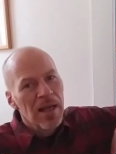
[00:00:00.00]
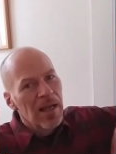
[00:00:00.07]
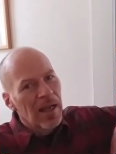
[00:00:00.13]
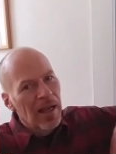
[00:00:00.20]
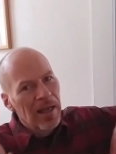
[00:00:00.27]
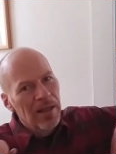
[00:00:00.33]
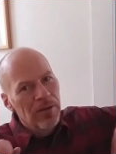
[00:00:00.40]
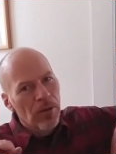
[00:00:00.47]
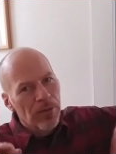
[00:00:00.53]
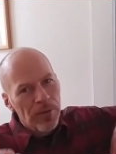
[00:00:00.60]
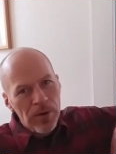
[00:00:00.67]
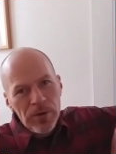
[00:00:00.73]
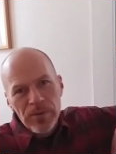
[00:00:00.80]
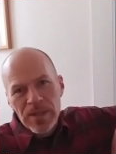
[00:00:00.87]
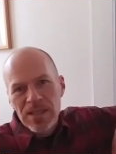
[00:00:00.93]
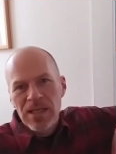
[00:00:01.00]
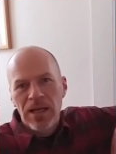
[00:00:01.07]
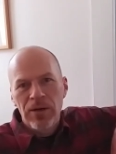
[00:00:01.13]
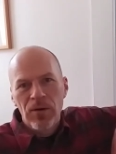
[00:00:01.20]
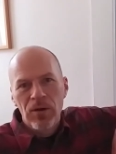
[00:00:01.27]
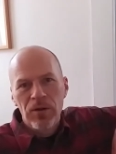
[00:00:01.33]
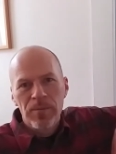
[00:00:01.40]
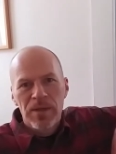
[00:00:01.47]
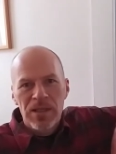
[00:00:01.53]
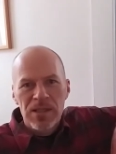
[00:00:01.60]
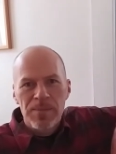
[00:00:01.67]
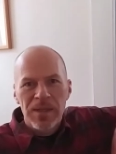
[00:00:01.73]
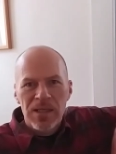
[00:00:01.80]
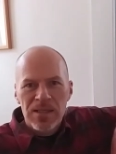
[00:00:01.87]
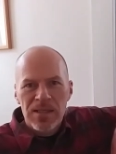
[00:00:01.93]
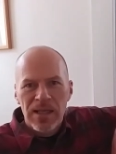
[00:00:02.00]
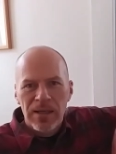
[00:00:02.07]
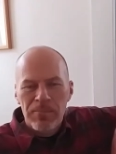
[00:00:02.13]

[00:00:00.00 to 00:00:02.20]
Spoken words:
And the third reason I grow them is because